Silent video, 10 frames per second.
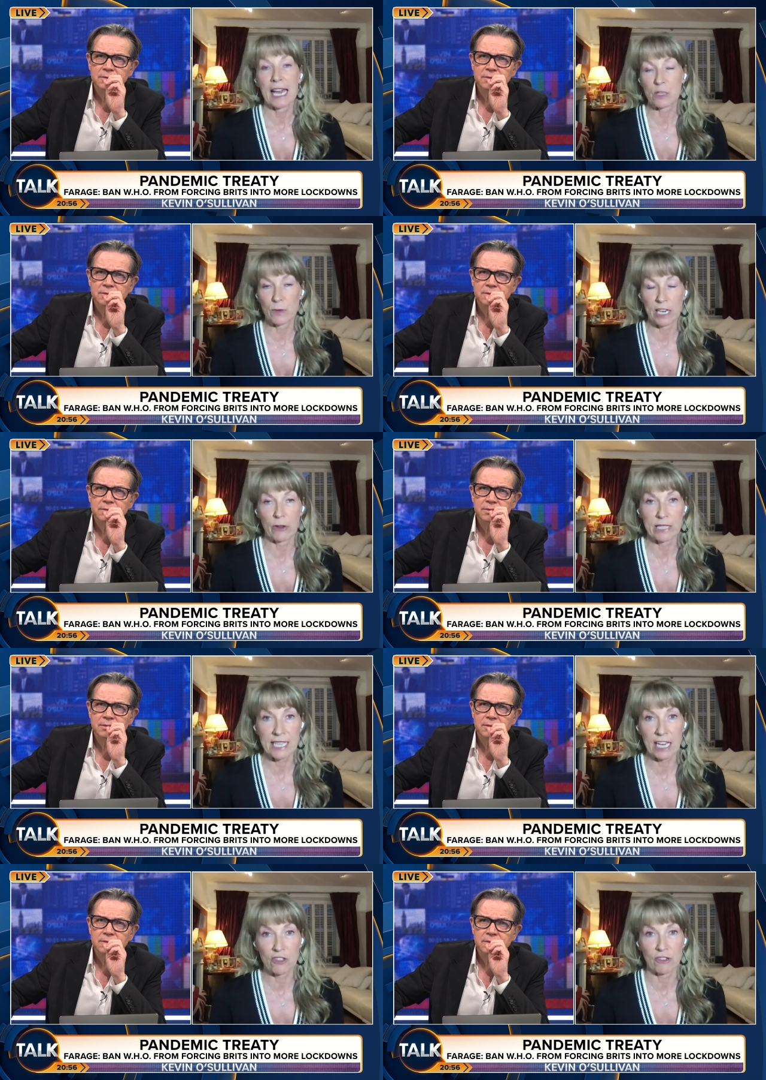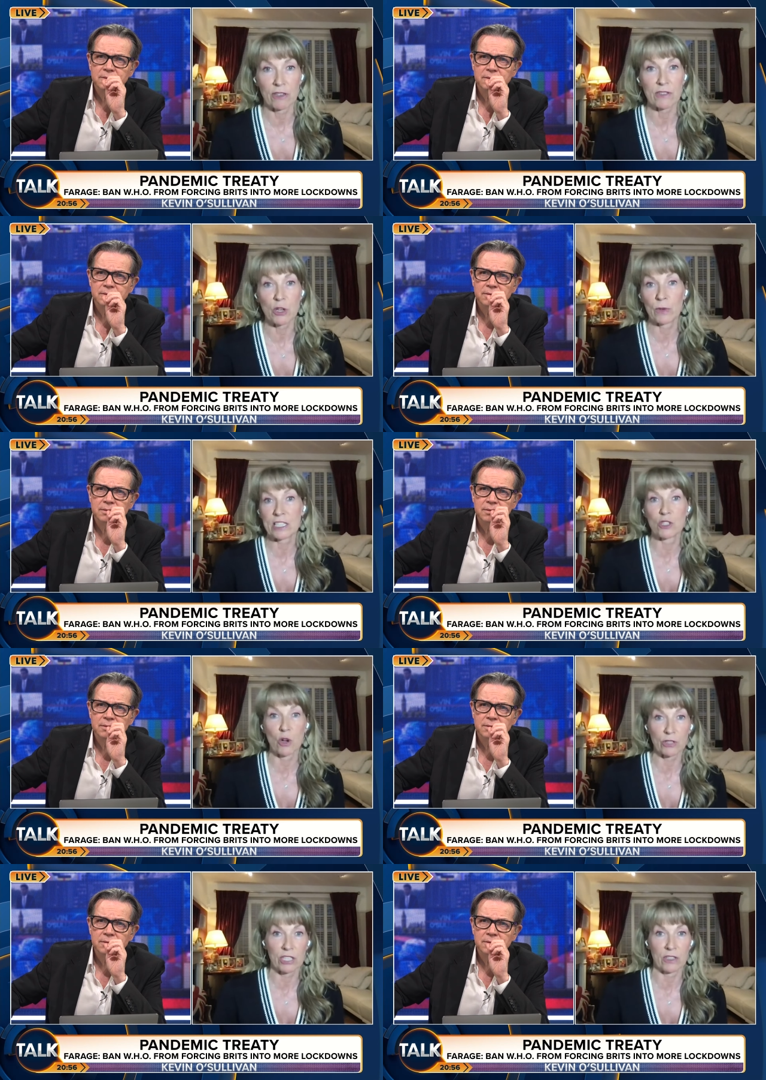Speaker 1: as we know, is Tedros, who is
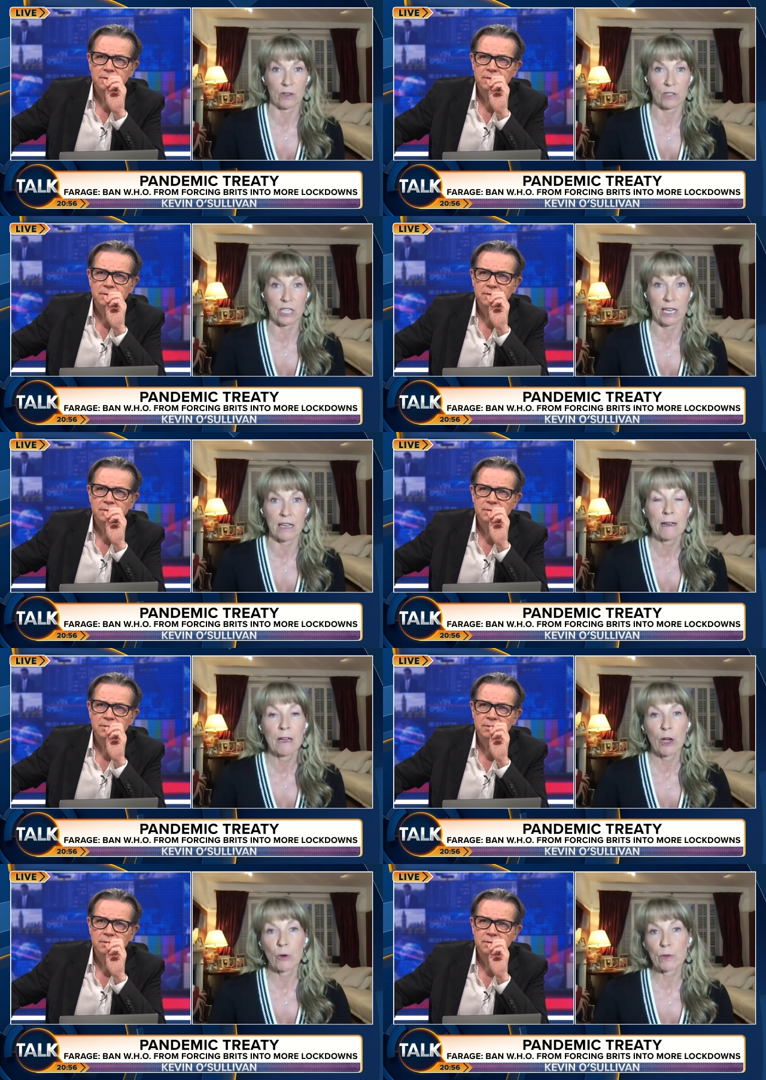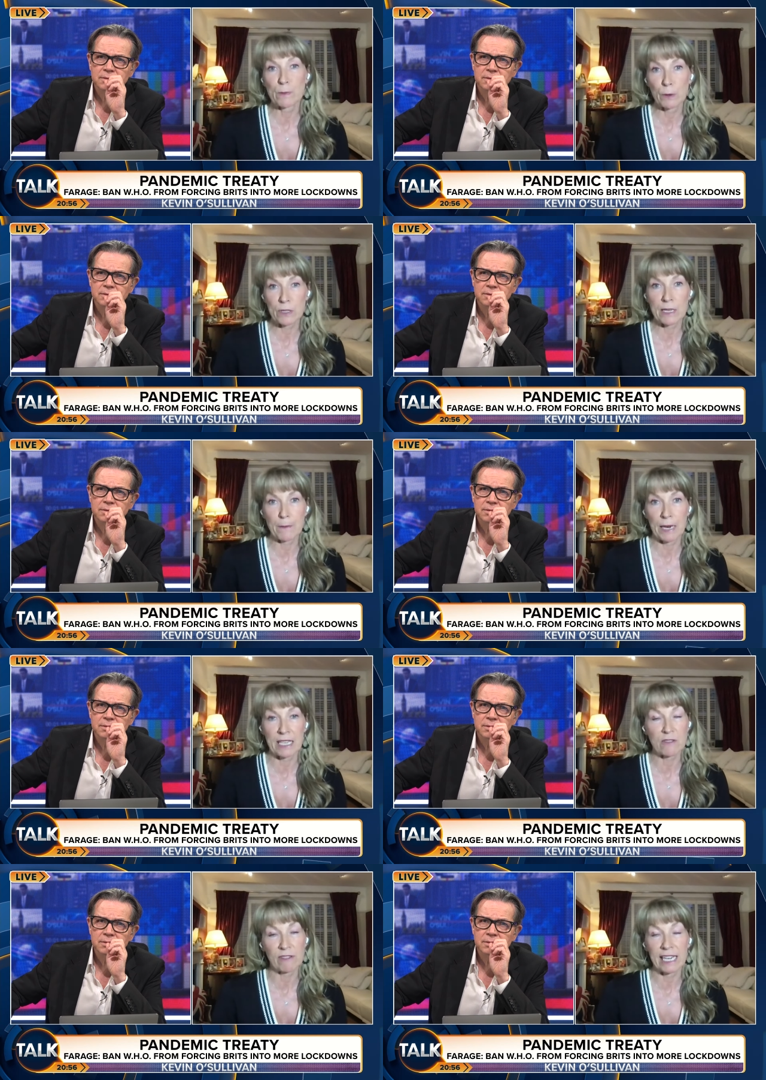not a doctor, who was put in
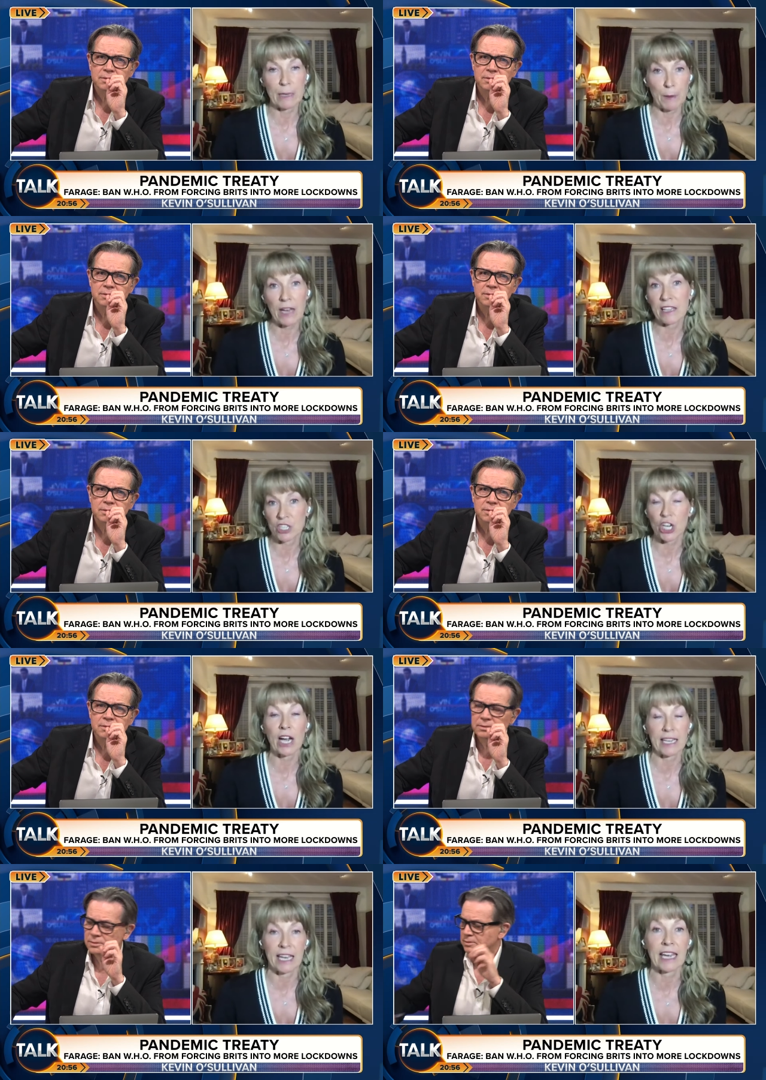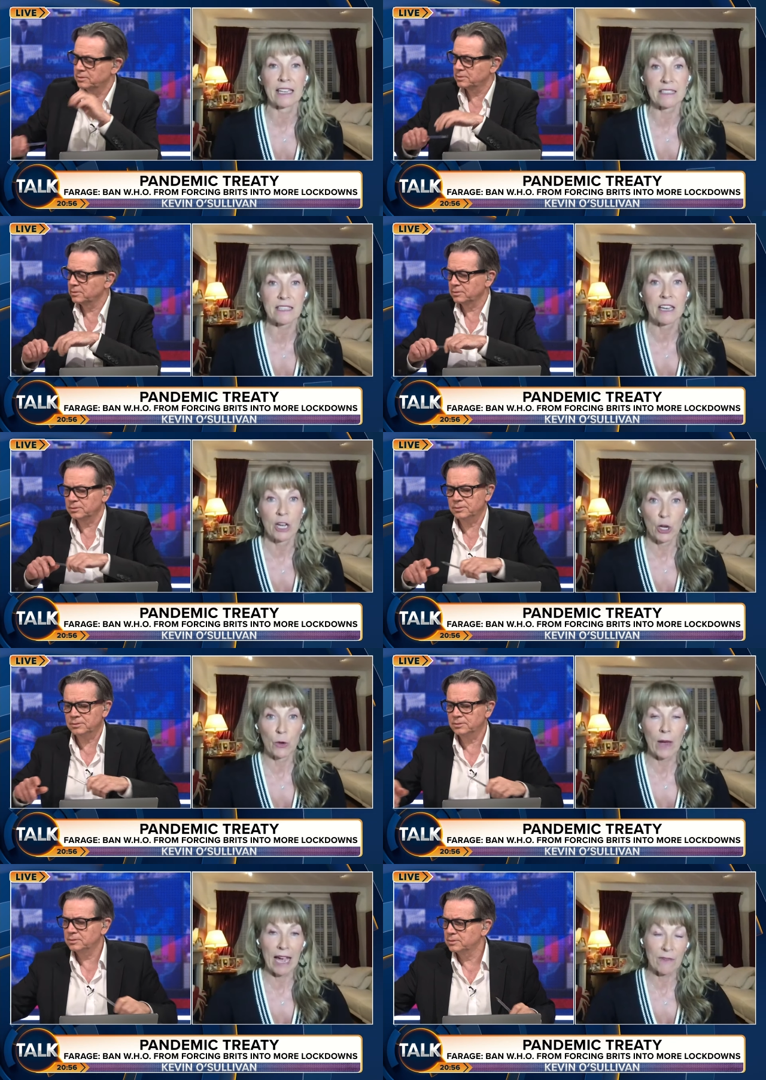place really by the Chinese,
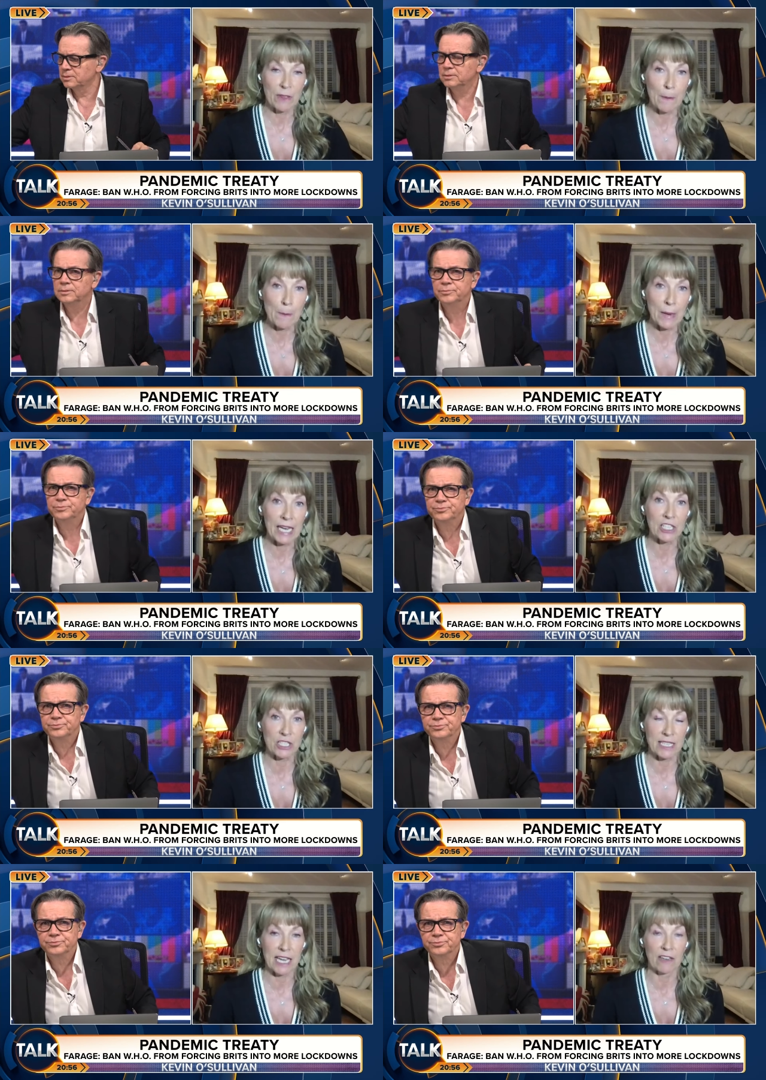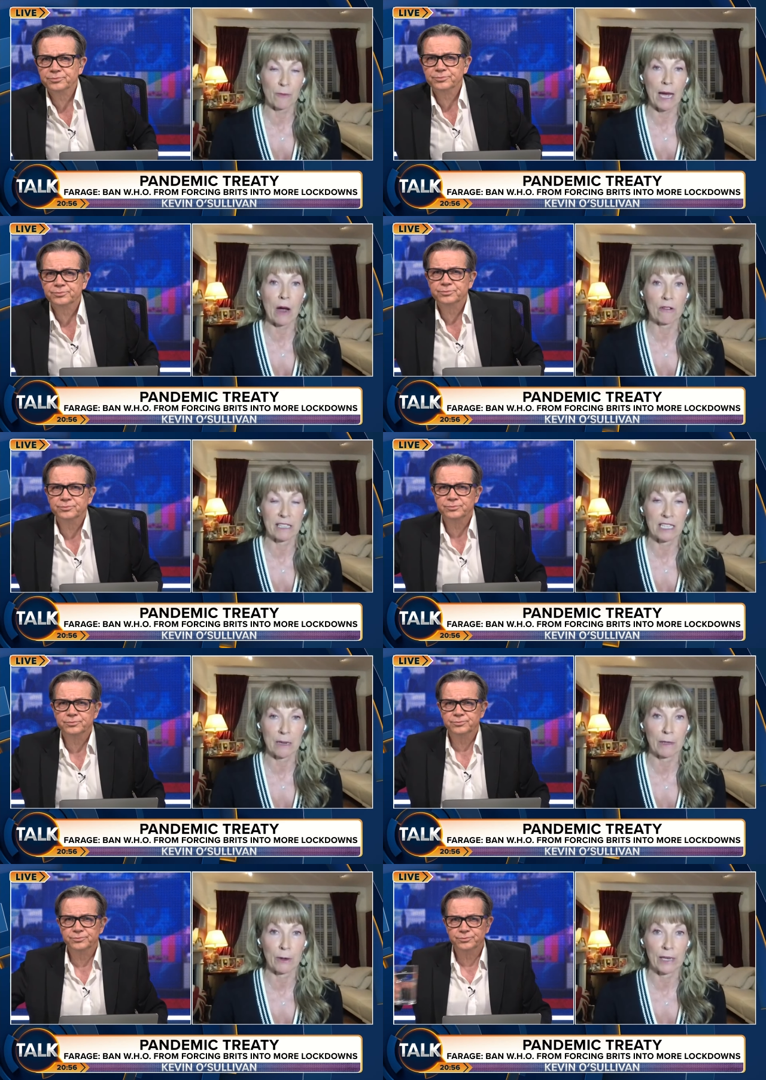who have the major stake of power in the
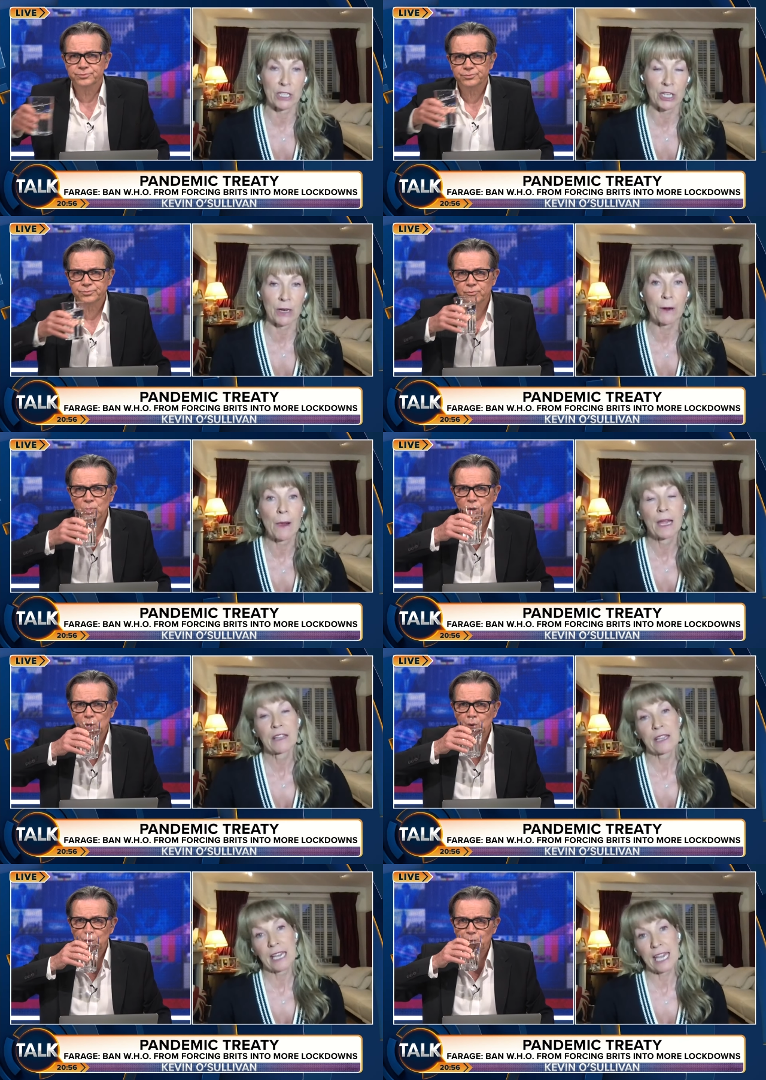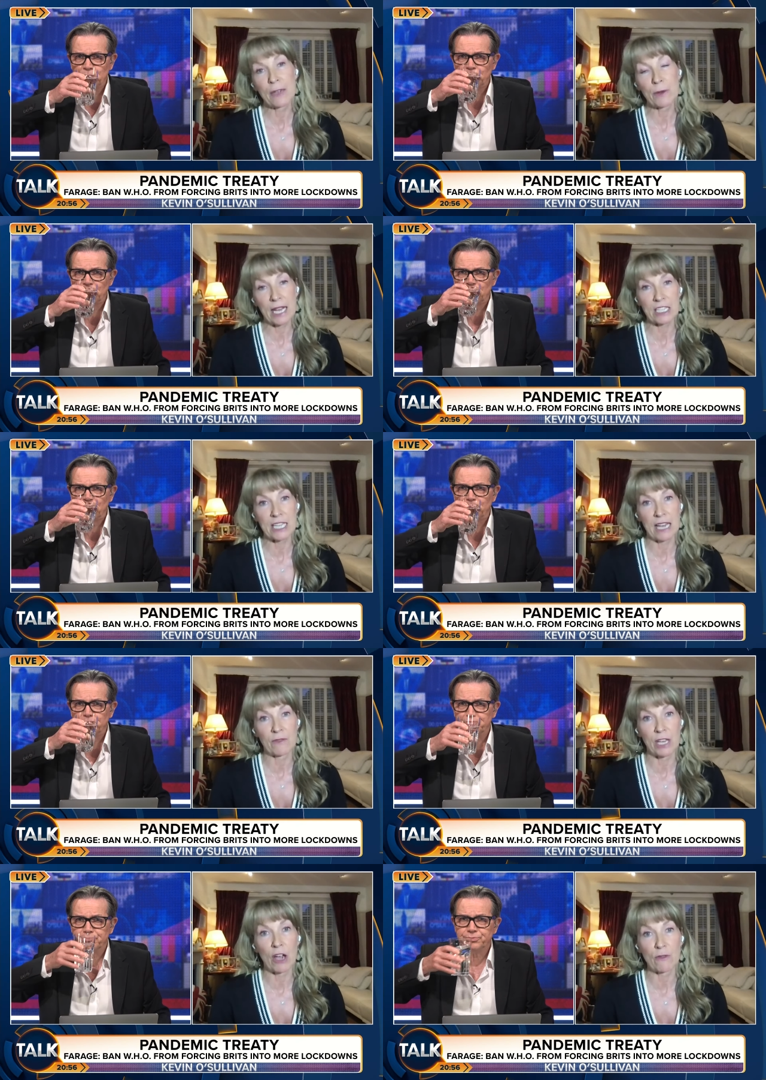WHO that he would actually have the